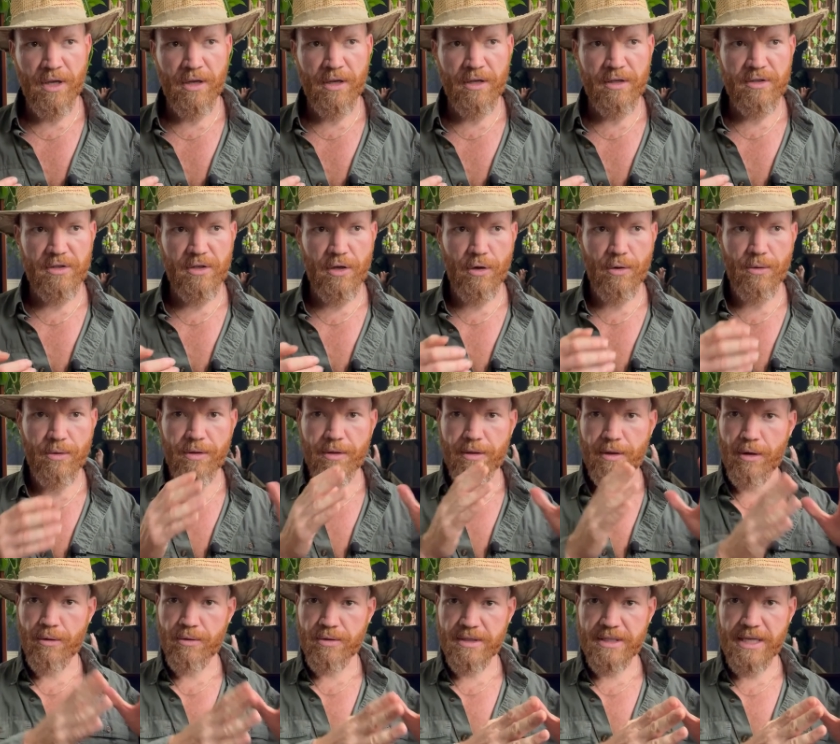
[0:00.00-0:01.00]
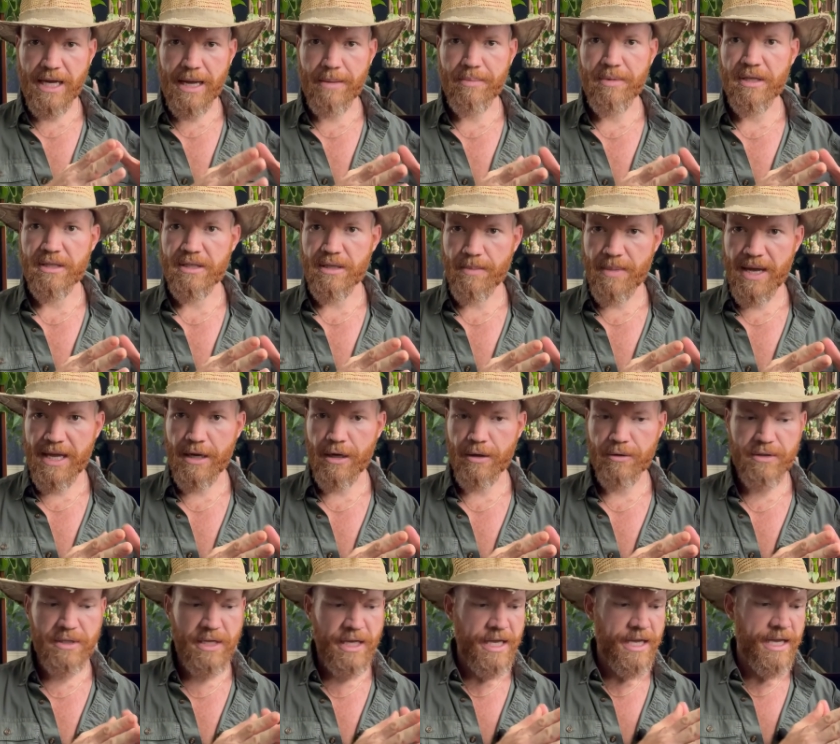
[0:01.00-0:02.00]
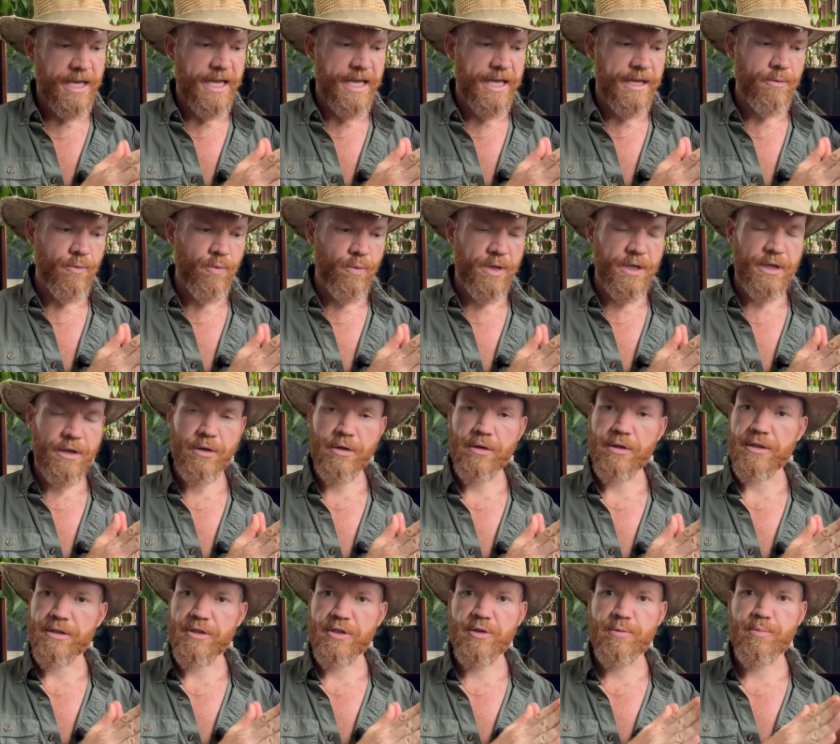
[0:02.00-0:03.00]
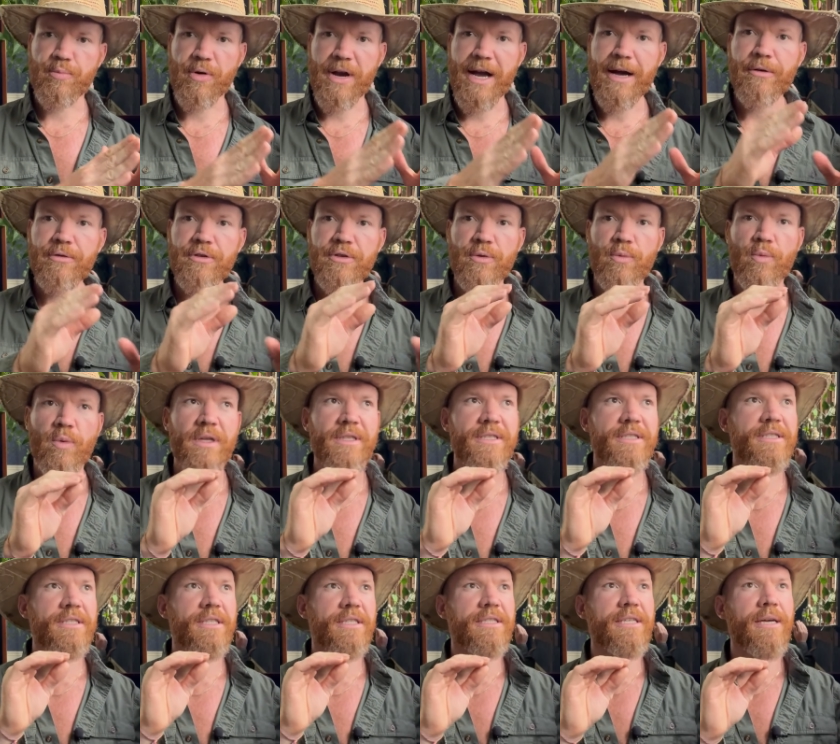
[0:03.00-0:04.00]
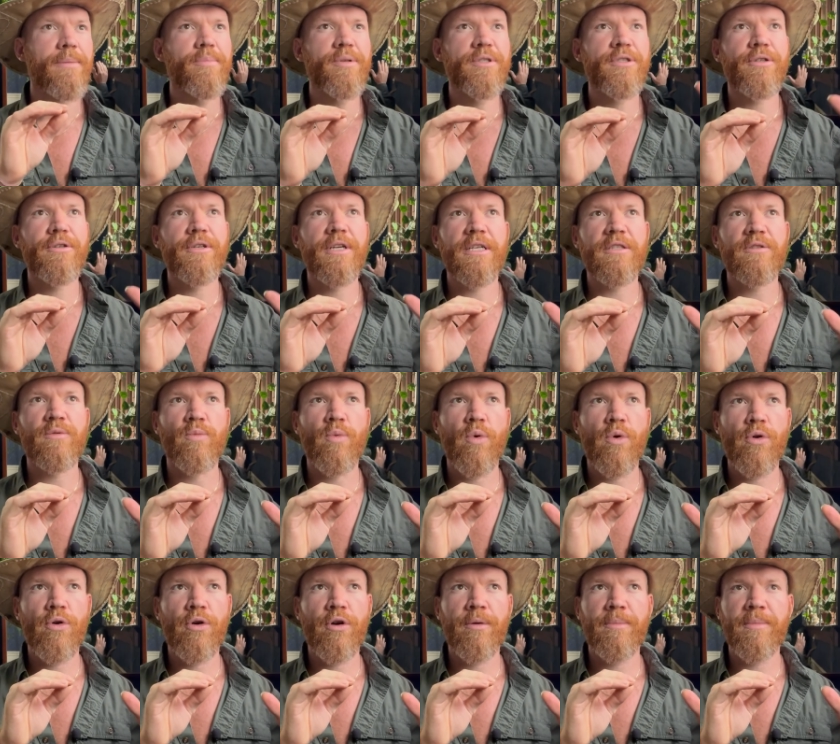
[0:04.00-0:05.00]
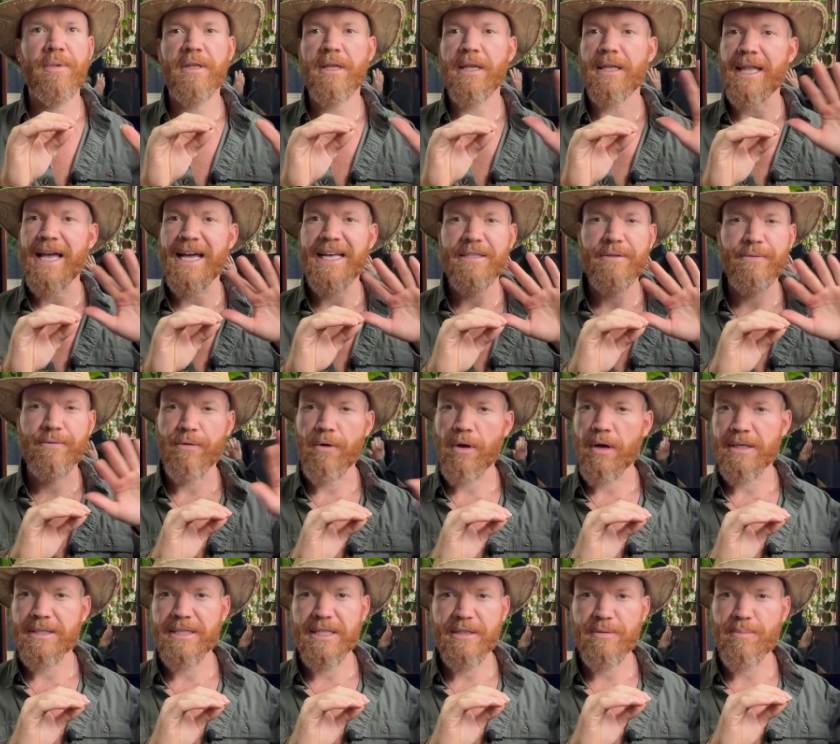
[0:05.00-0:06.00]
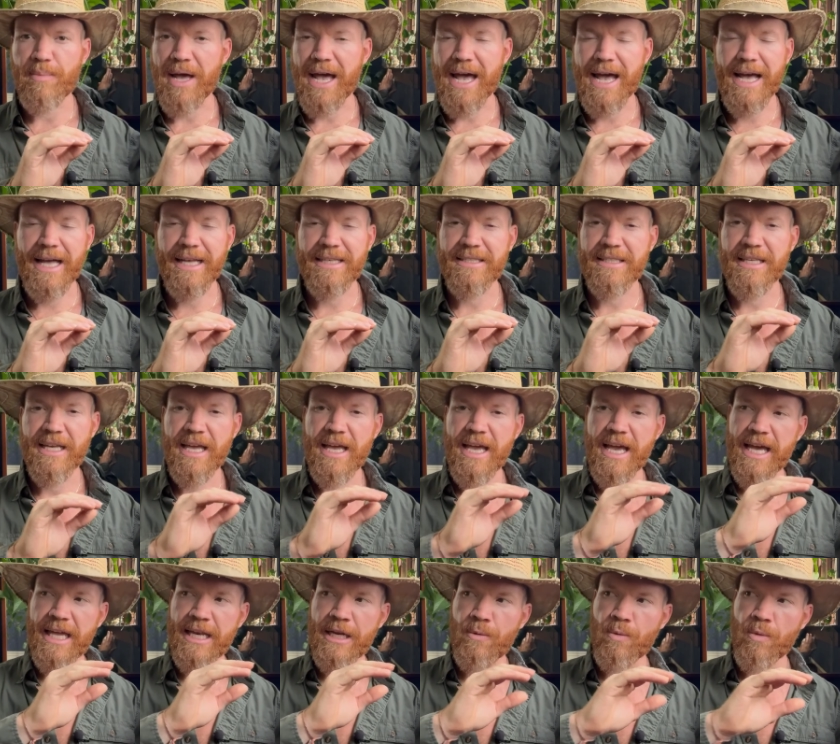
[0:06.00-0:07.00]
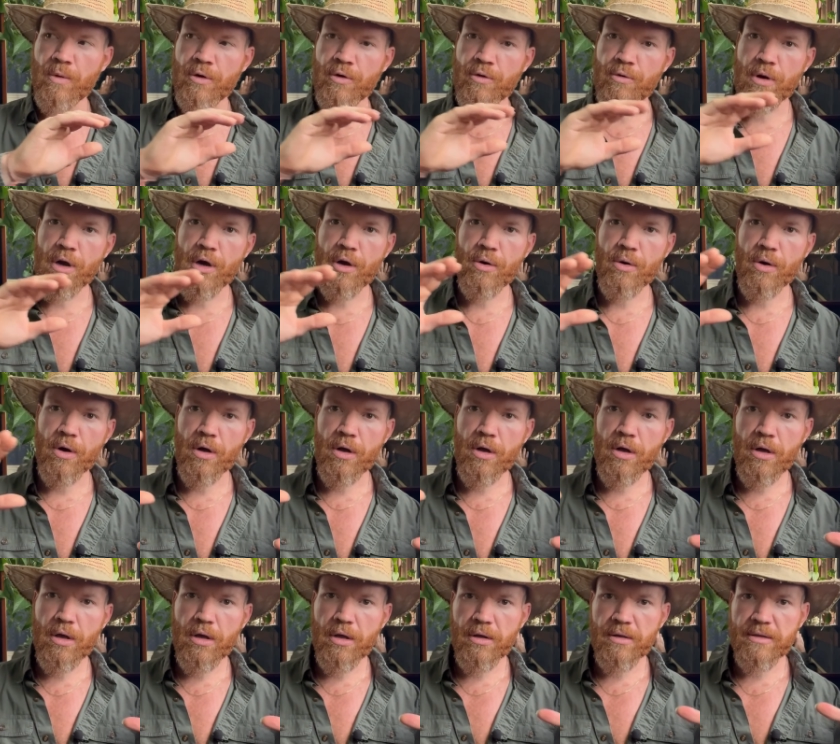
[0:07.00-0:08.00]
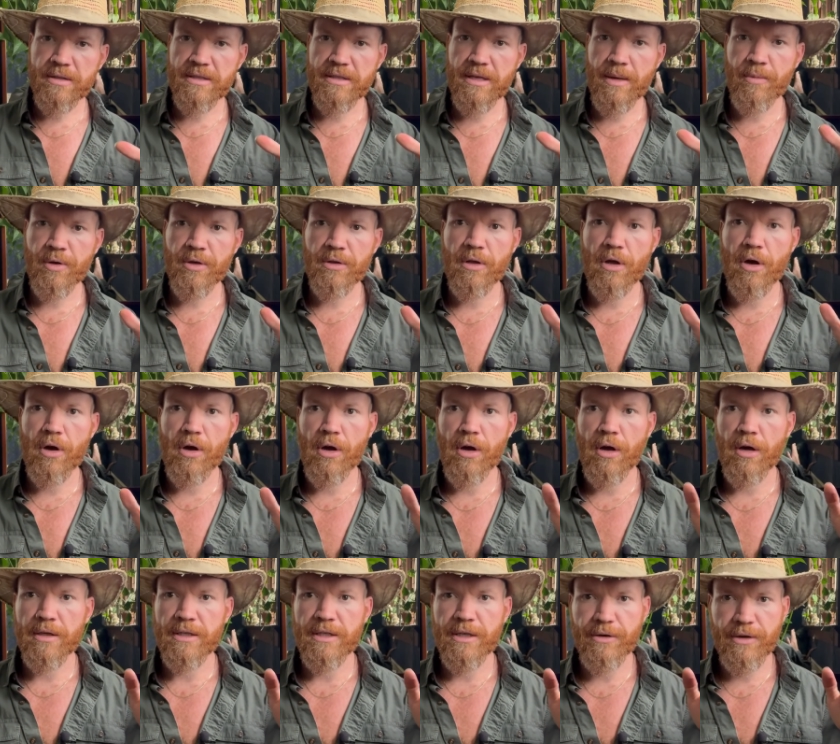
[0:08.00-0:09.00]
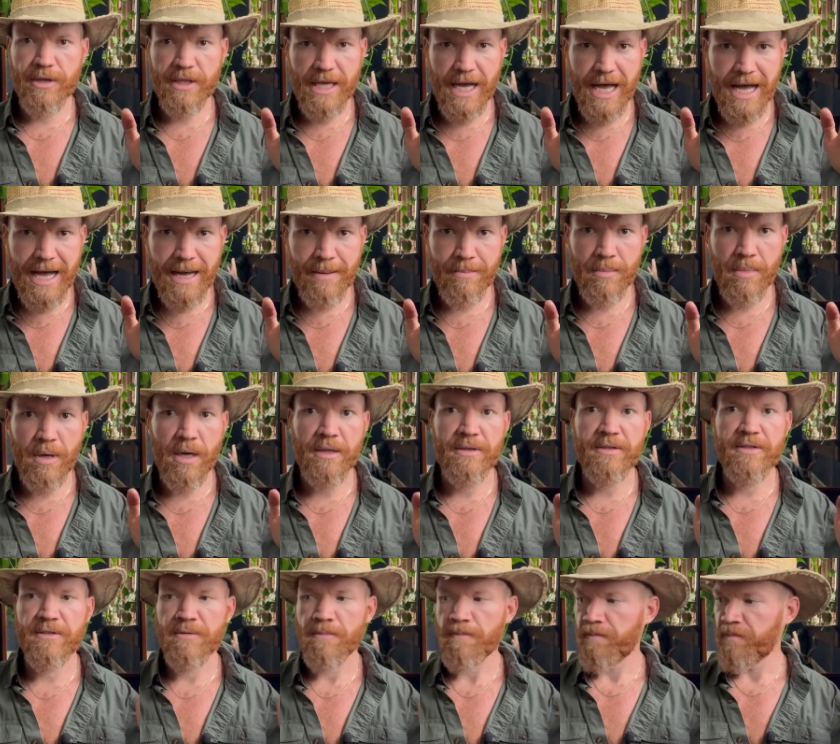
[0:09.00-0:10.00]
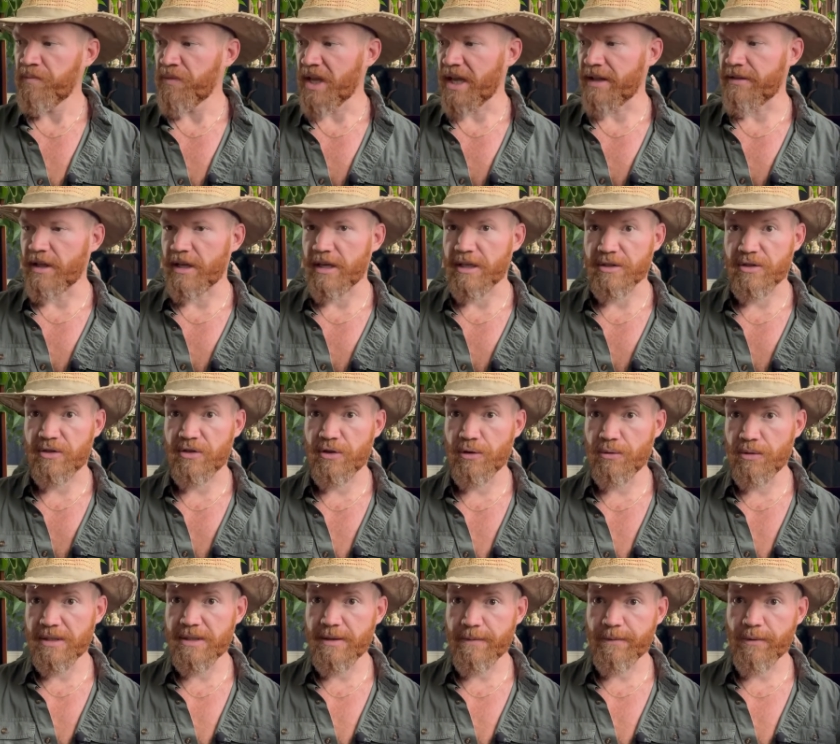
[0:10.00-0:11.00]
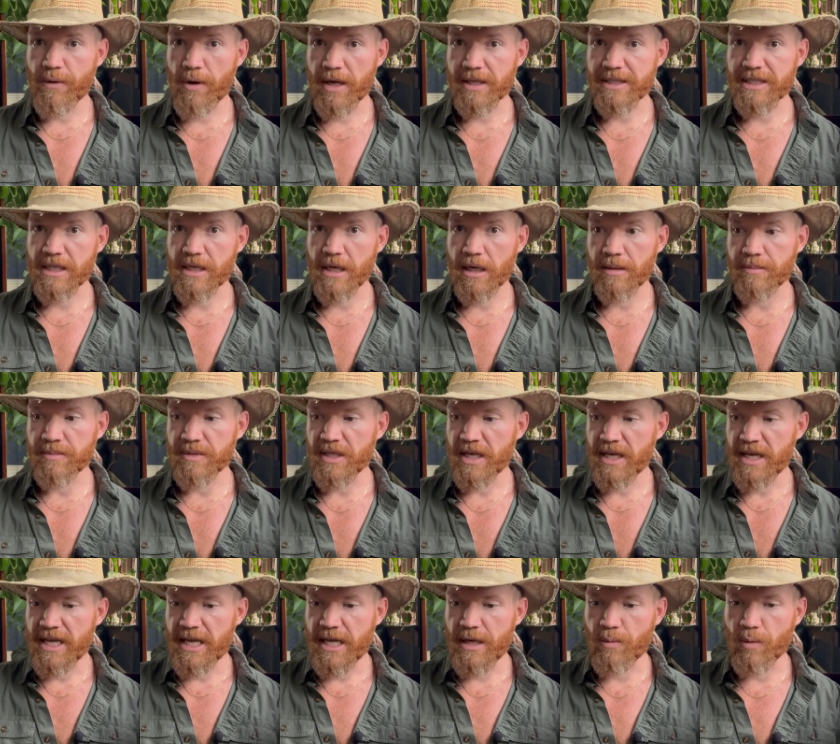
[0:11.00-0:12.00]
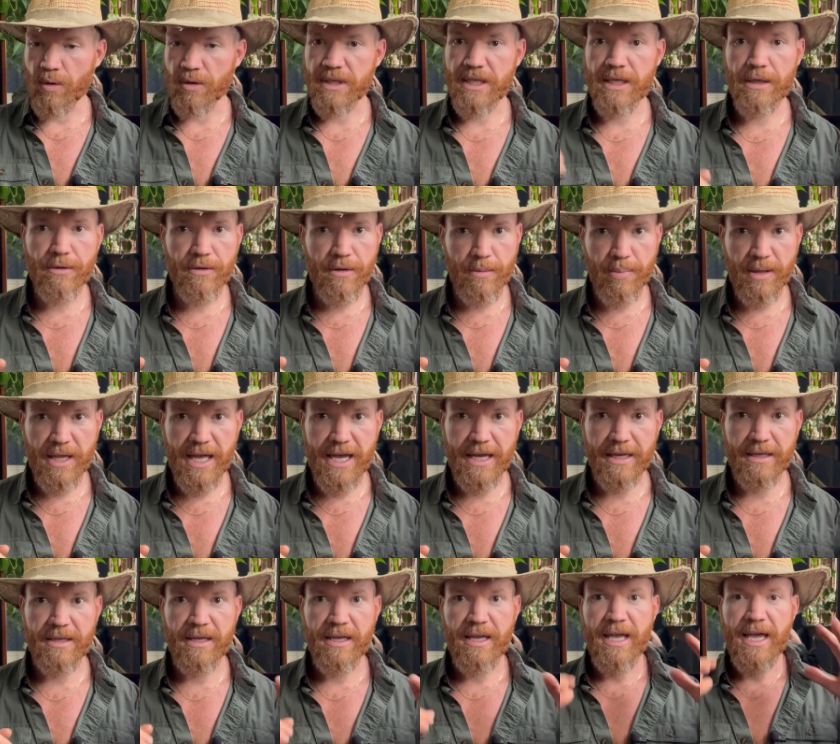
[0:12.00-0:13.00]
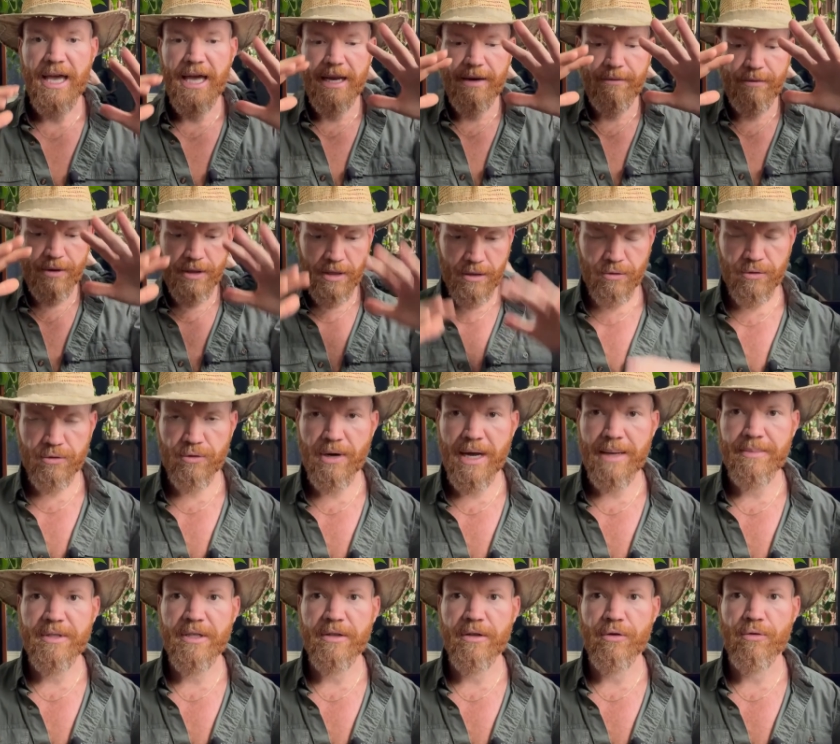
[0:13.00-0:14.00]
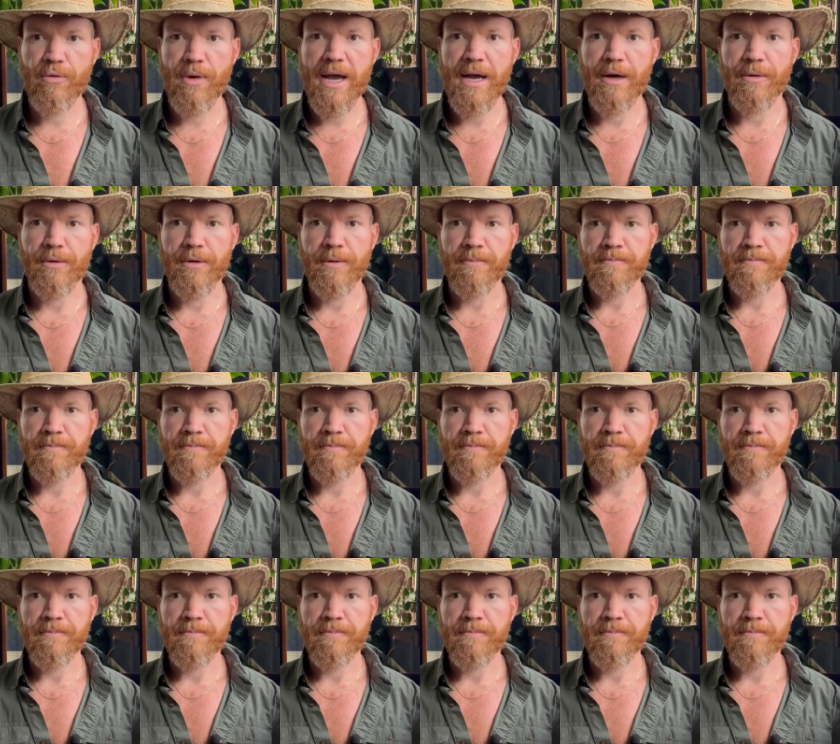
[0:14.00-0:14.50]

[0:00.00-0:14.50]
So the tomatoes, it will sprout once the temperature gets warm and the last frost has passed, and it will grow all summer long during the hot months. And then as soon as the frost comes, it will kill the plant and everything will drop to the ground.